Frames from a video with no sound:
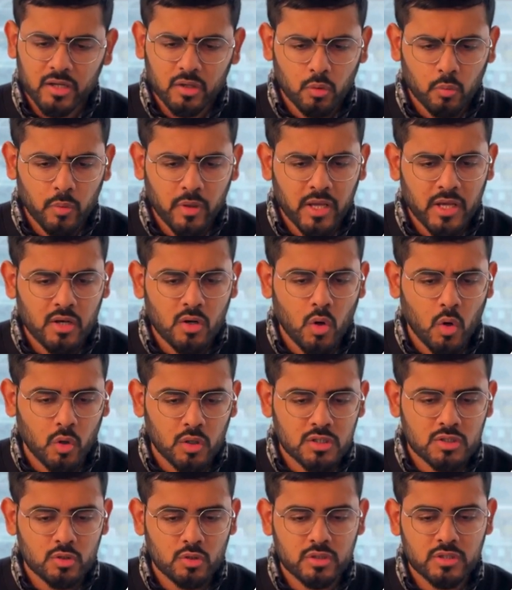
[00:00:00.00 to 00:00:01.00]
We can
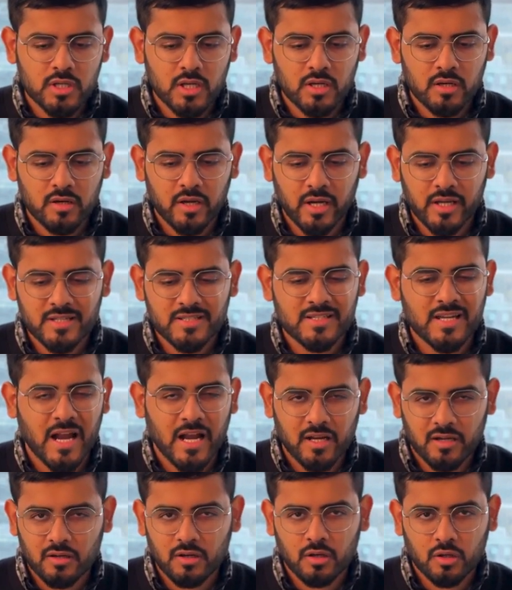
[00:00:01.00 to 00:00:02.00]
also generate
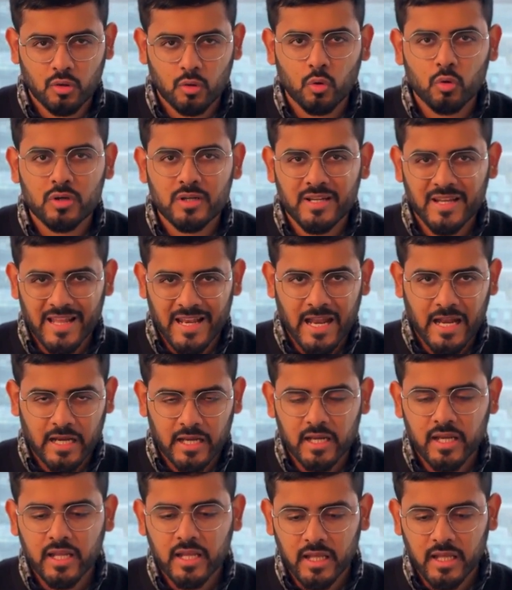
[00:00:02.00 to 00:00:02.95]
standard code directly